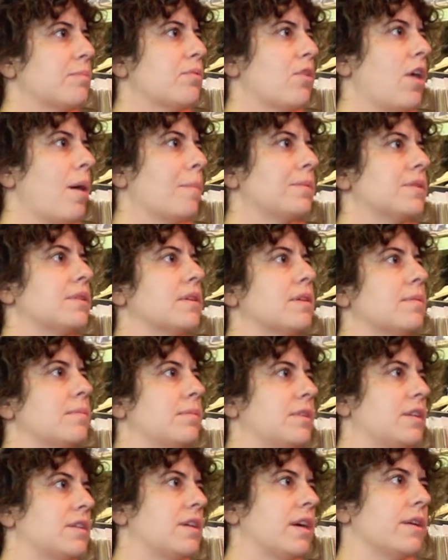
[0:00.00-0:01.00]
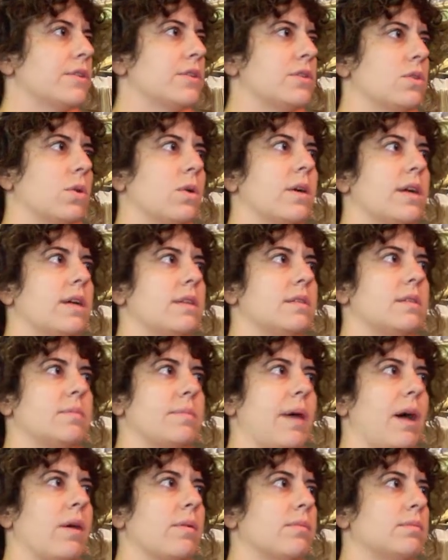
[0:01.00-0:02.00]
prompt them to tell stories
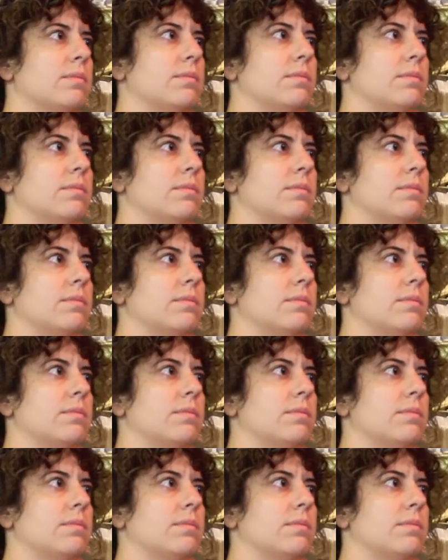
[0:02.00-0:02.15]
about,